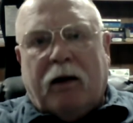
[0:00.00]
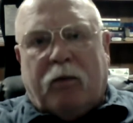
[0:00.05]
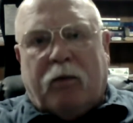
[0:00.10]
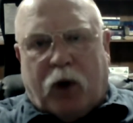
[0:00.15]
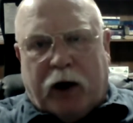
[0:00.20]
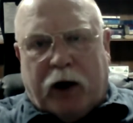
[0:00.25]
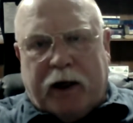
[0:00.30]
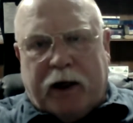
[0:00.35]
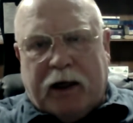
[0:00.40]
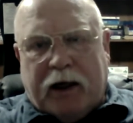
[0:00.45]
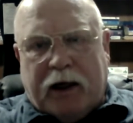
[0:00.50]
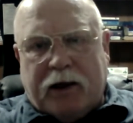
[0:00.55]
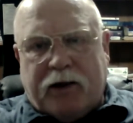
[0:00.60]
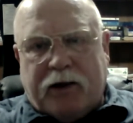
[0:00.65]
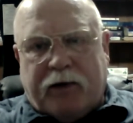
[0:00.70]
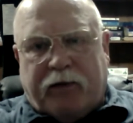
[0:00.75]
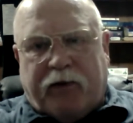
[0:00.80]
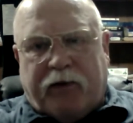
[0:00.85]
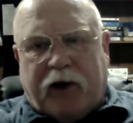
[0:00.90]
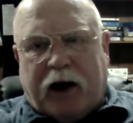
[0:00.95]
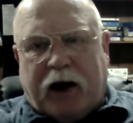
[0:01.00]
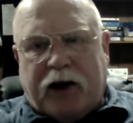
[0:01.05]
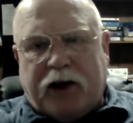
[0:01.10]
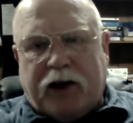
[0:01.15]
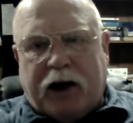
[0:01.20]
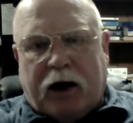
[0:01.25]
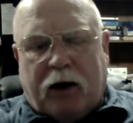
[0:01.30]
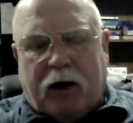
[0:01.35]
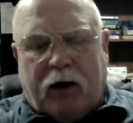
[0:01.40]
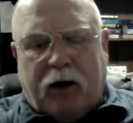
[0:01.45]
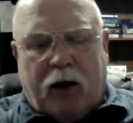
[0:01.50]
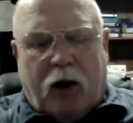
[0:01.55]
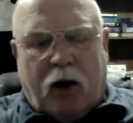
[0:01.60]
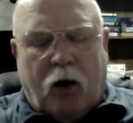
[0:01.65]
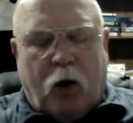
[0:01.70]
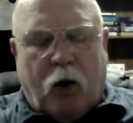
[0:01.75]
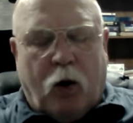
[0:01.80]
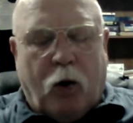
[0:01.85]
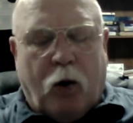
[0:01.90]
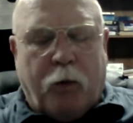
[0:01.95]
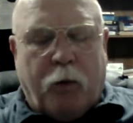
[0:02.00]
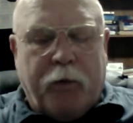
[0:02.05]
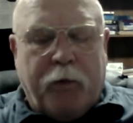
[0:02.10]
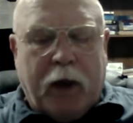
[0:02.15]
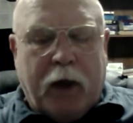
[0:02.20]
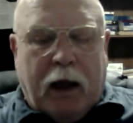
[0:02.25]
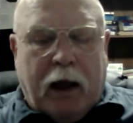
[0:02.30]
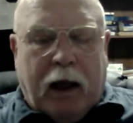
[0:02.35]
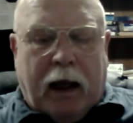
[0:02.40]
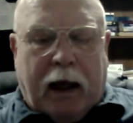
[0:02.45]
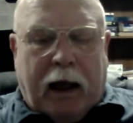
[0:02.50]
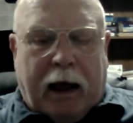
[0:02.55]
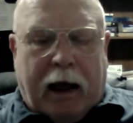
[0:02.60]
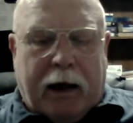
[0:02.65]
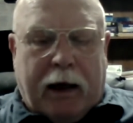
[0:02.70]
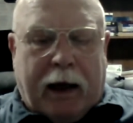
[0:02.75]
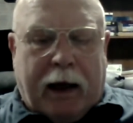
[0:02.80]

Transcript: bring in some fresh air into the home. And